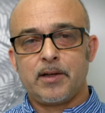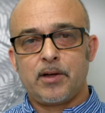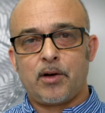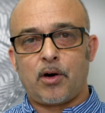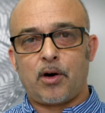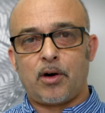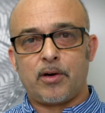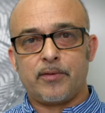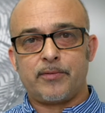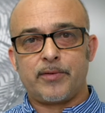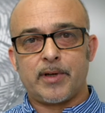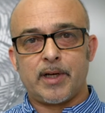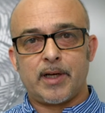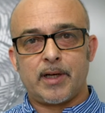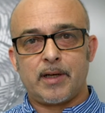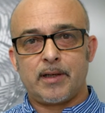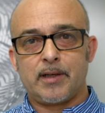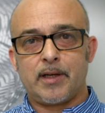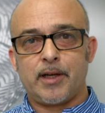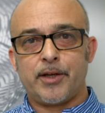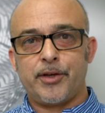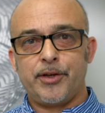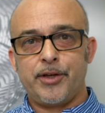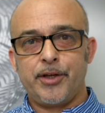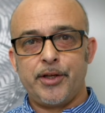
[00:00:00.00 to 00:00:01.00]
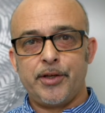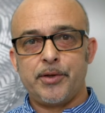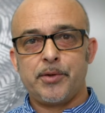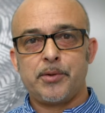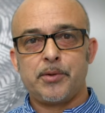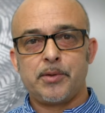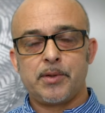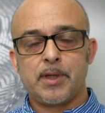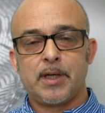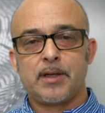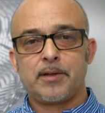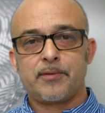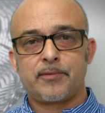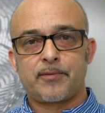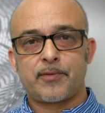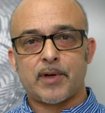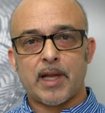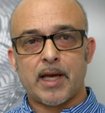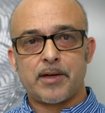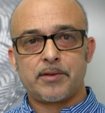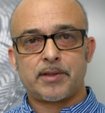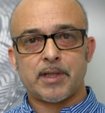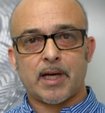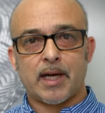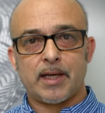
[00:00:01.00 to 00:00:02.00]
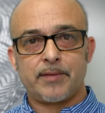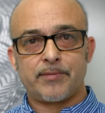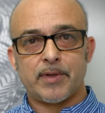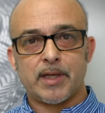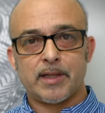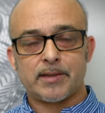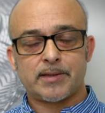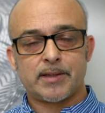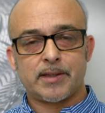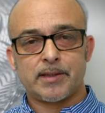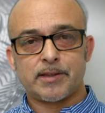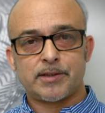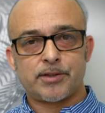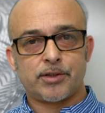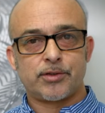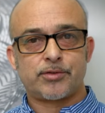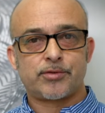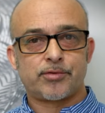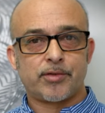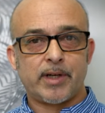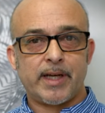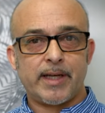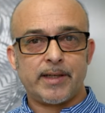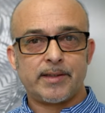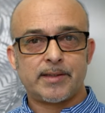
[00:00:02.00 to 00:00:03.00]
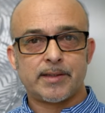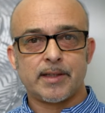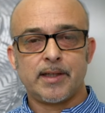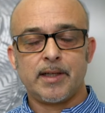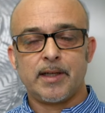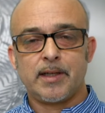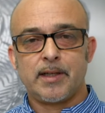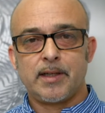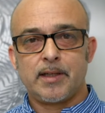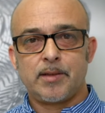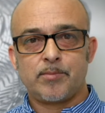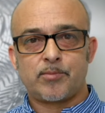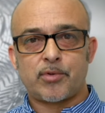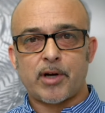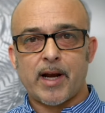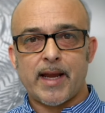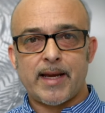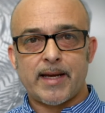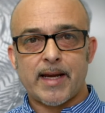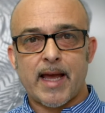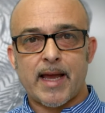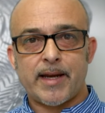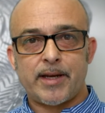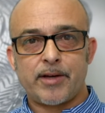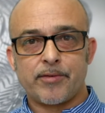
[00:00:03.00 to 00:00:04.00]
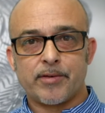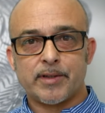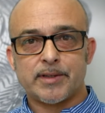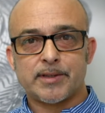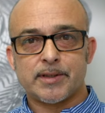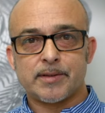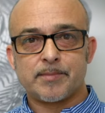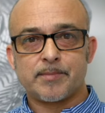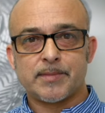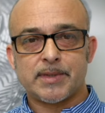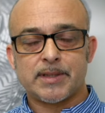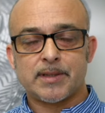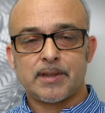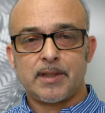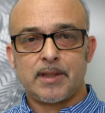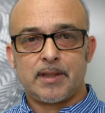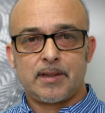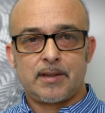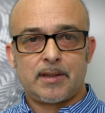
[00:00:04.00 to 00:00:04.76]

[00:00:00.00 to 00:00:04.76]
of a new flow diverter to treat brain aneurysms.